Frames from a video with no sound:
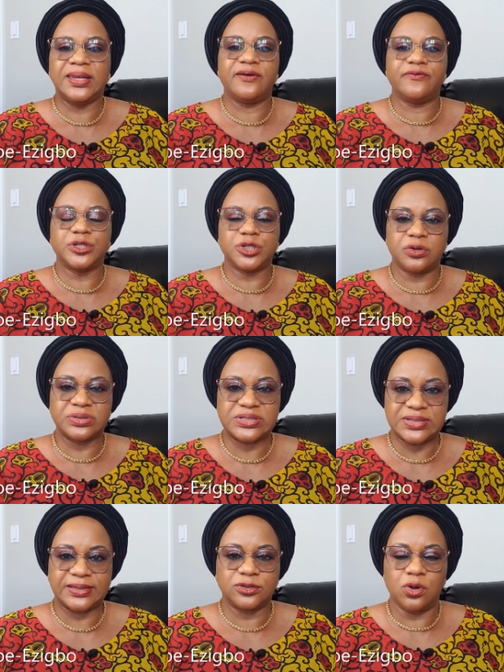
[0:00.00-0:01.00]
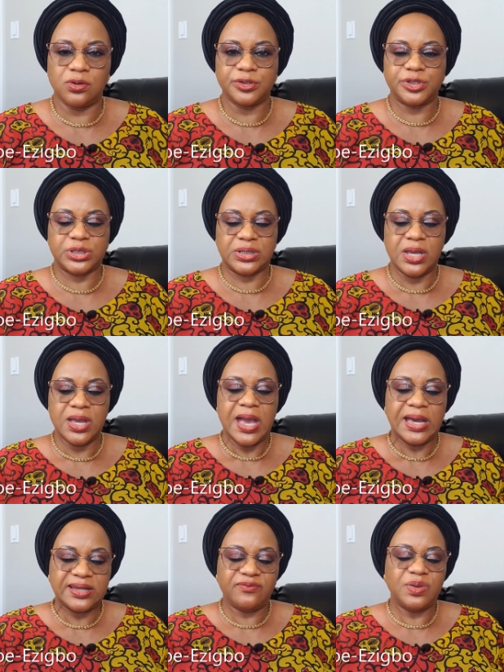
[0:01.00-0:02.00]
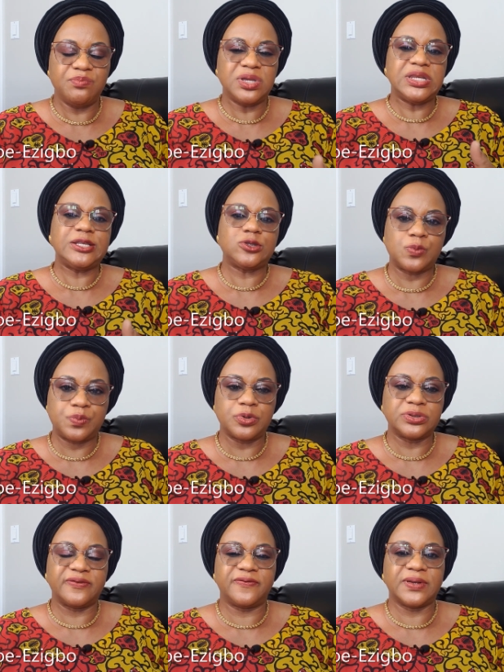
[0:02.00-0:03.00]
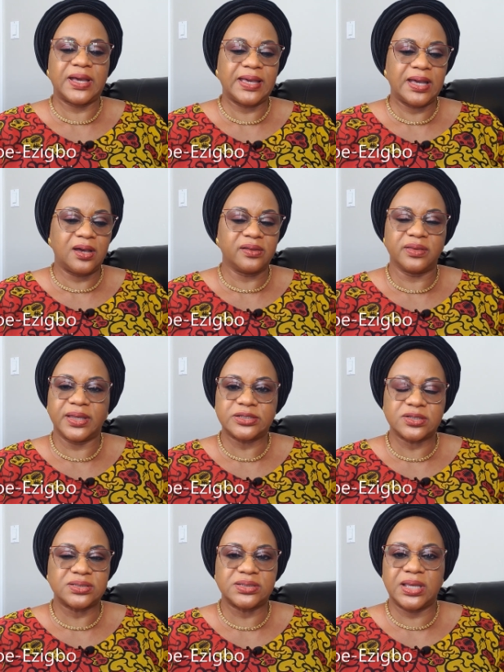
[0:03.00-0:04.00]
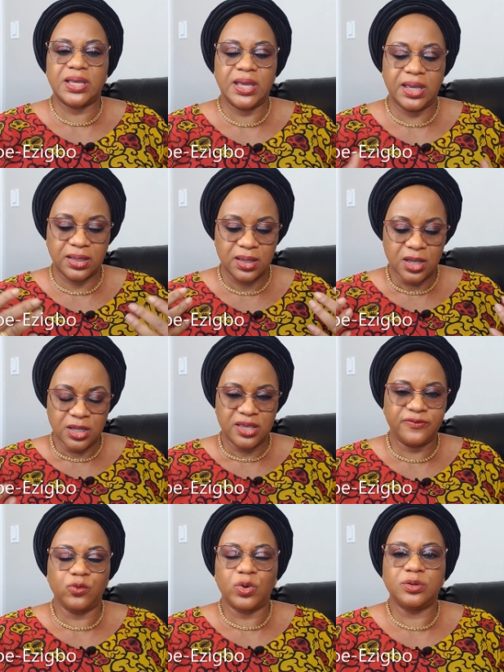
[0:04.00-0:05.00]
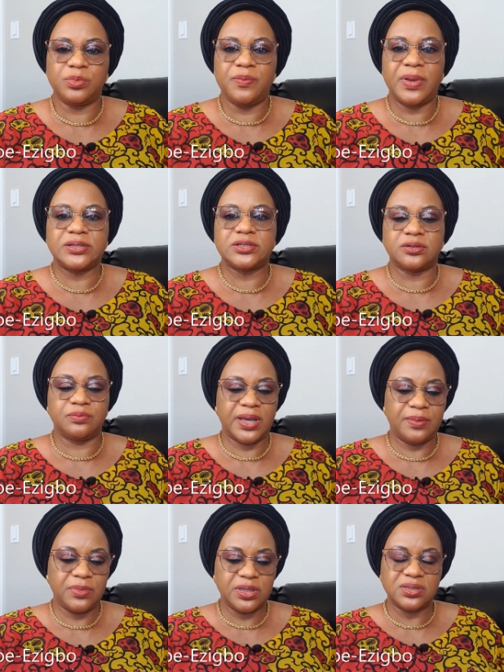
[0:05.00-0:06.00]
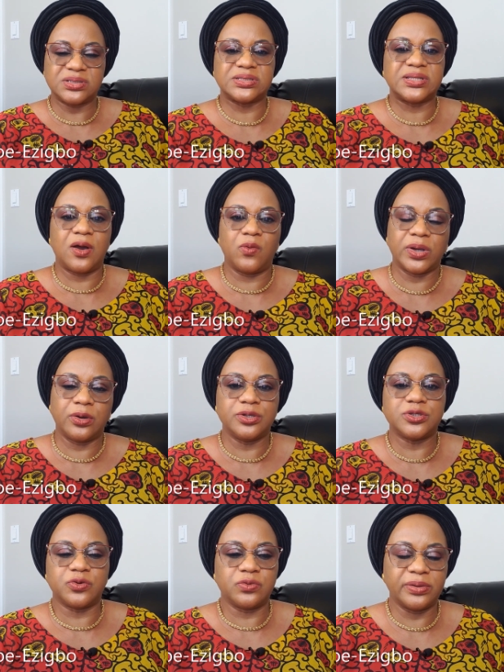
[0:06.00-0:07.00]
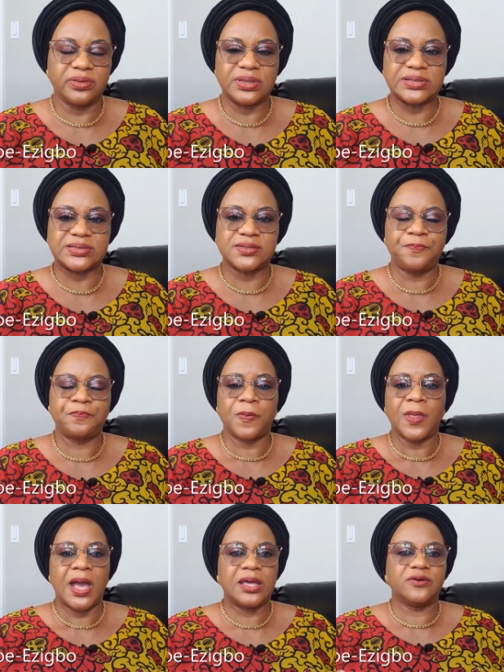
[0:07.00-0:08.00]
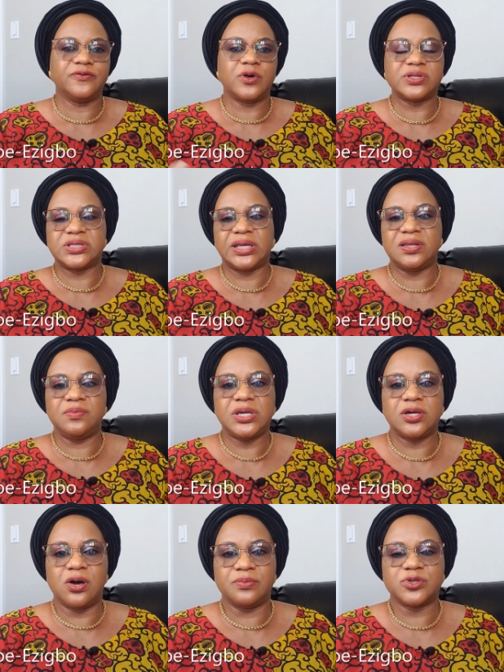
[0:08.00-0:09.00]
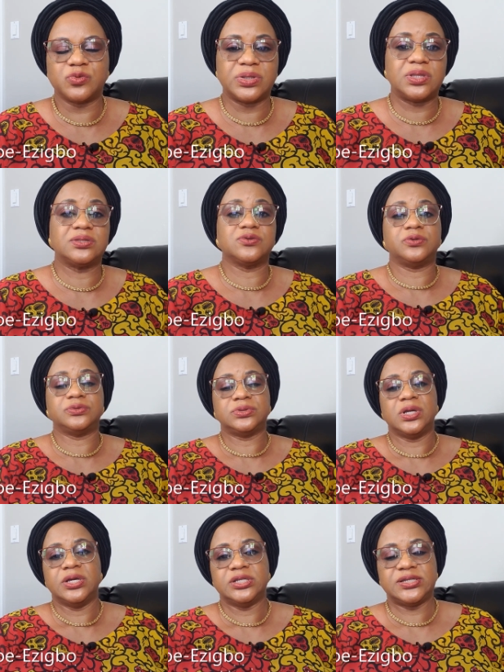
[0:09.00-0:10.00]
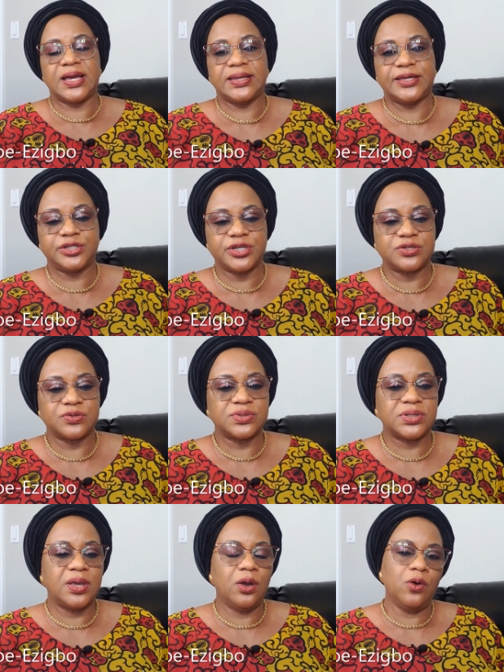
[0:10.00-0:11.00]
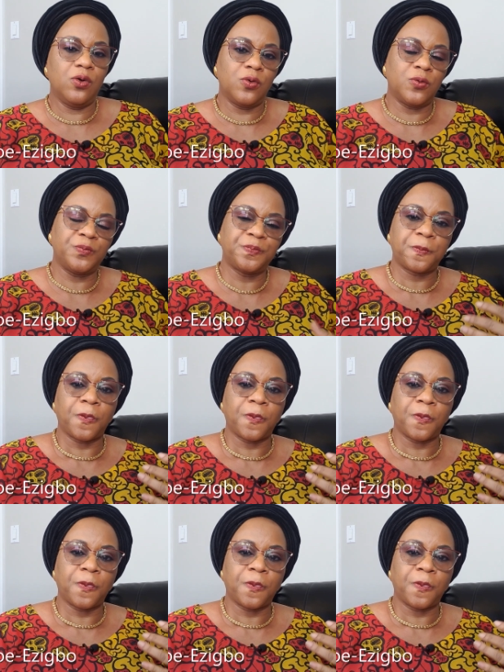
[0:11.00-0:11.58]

leveraging on technology. And I've been meaning to put a flyer out there to say, hey, if you want to be mentored by me, this is how we're going to run this. And of course, the enemy comes with his own challenges to say, oh,